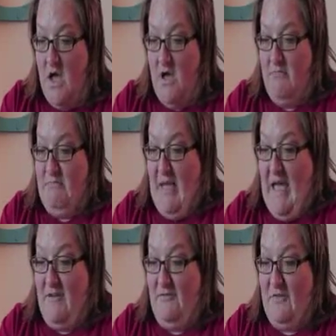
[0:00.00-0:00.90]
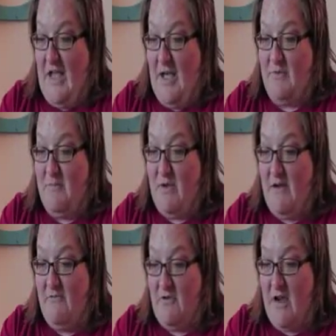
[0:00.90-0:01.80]
A bat flapped
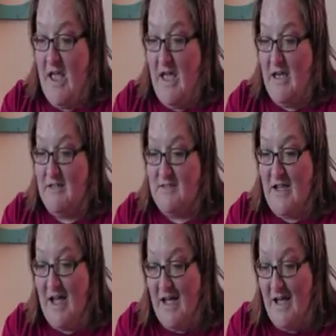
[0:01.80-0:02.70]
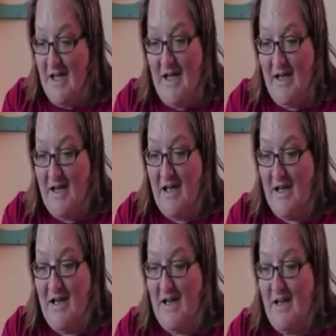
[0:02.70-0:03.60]
above their heads.
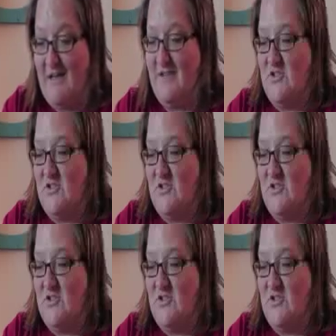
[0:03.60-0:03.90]
"Ah!"